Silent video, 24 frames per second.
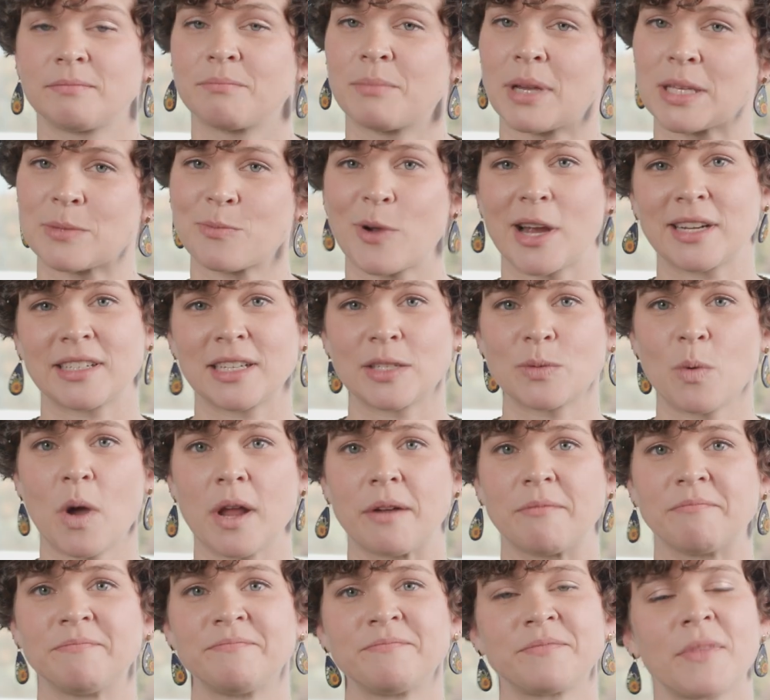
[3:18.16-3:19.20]
Best practice
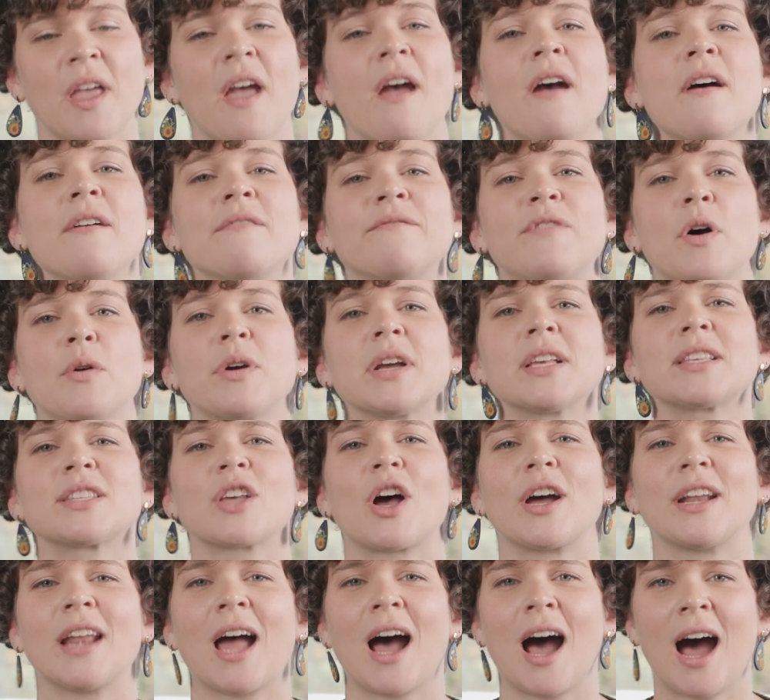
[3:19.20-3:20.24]
one, focus
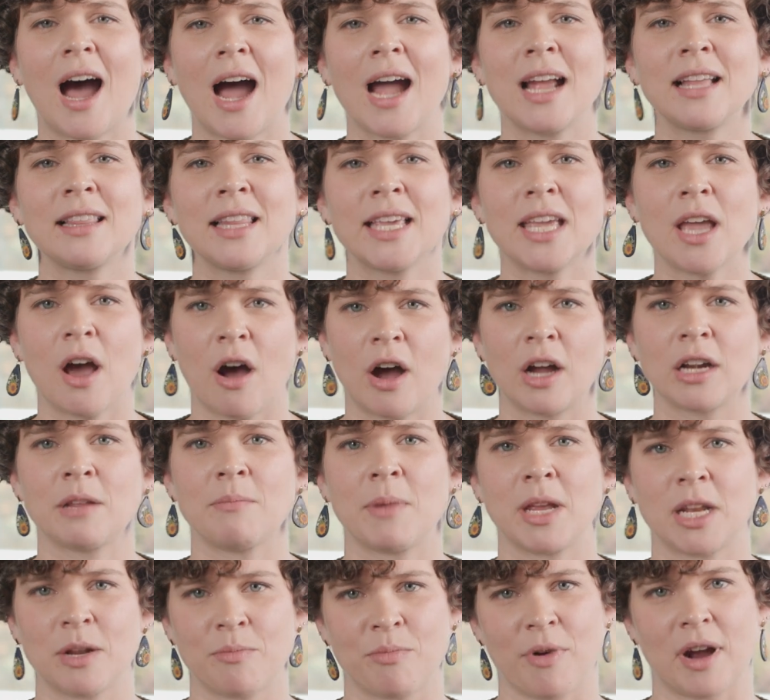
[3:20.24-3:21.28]
on highly
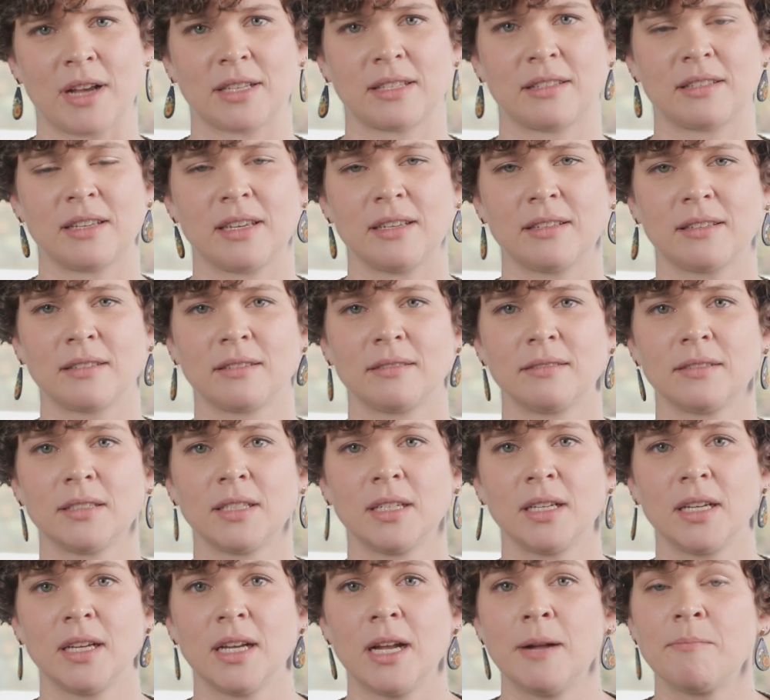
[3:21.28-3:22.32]
automated processes.
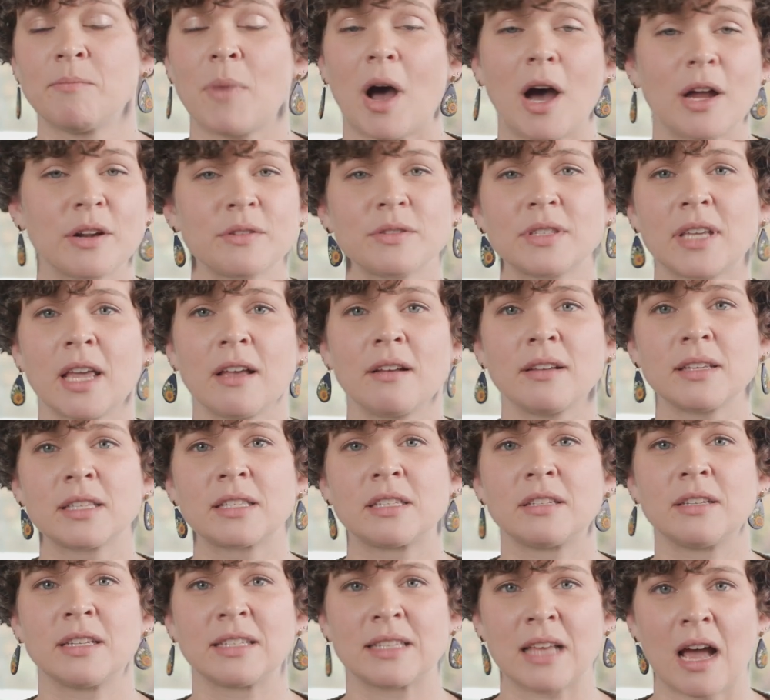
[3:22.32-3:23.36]
Autoscale
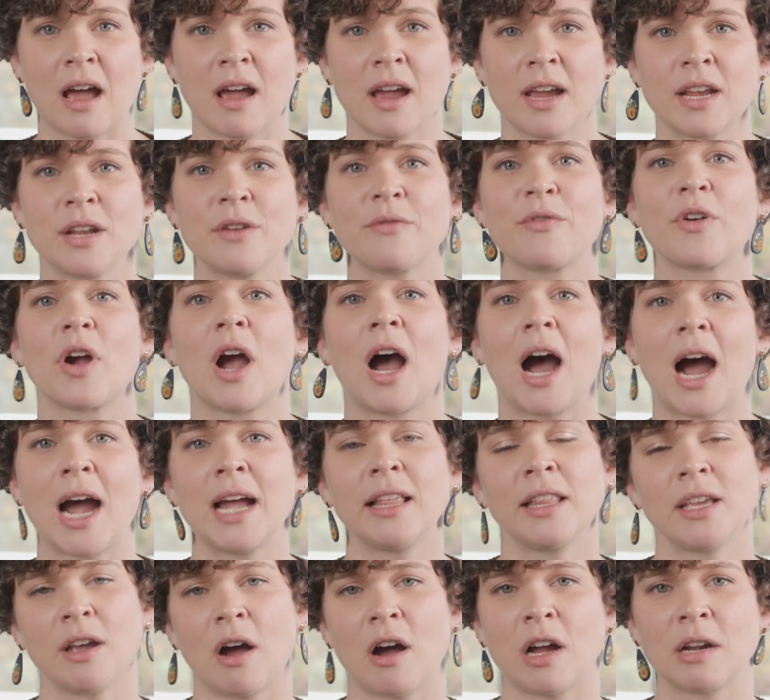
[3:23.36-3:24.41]
is designed for
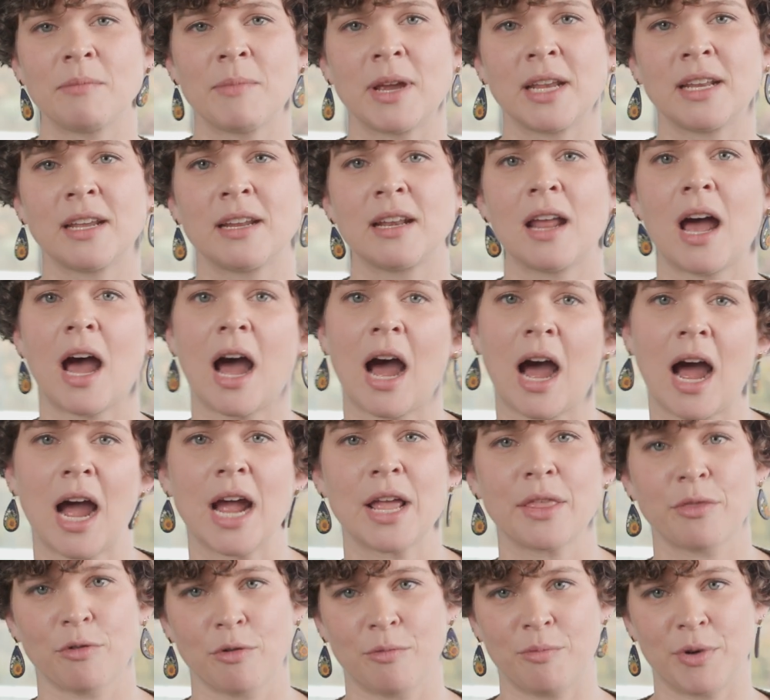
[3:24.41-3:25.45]
highly automated,
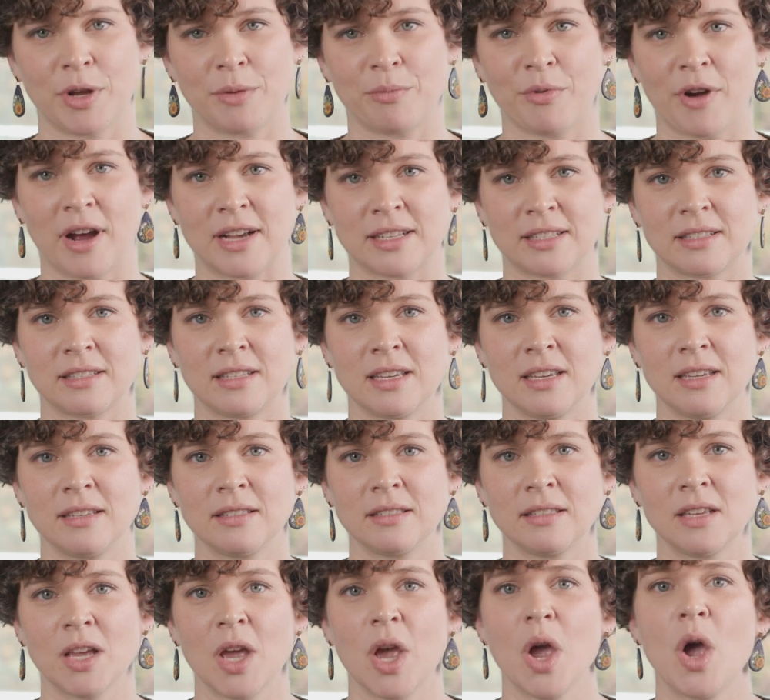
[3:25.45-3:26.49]
high throughput
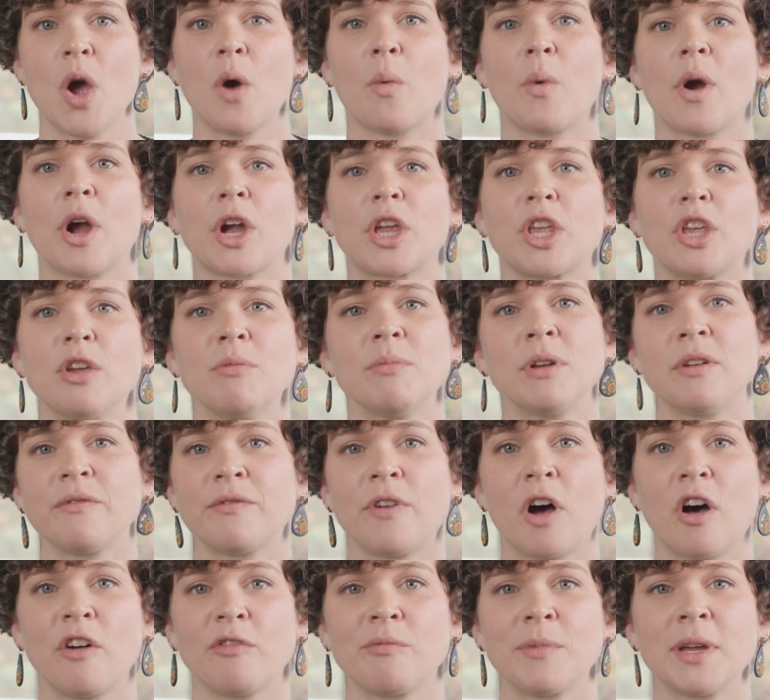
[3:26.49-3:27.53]
processes where human
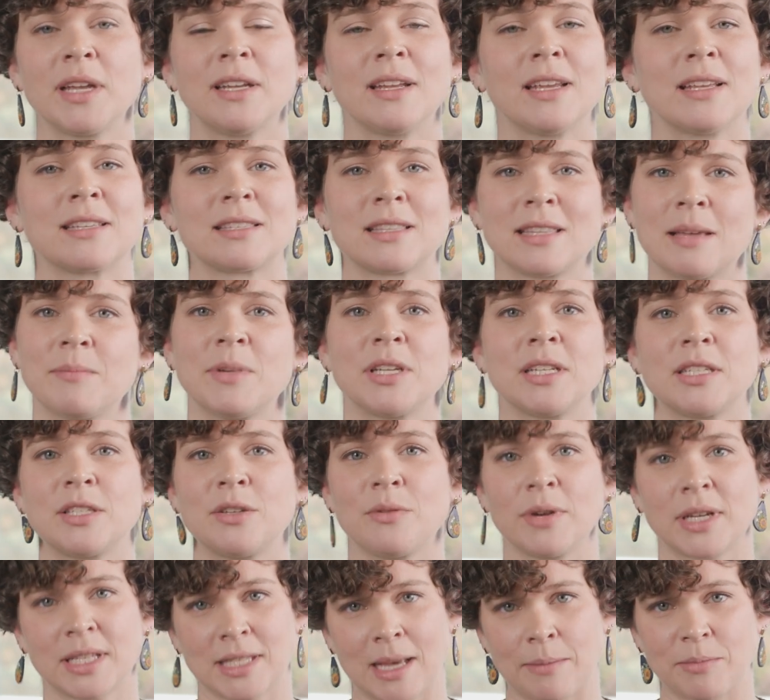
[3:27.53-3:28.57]
involvement is limited
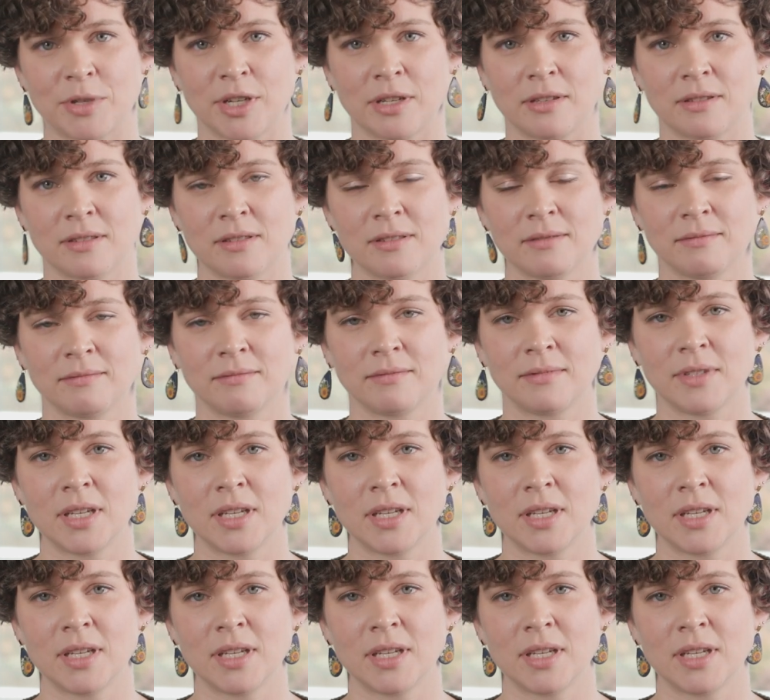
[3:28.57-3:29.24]
to exceptions.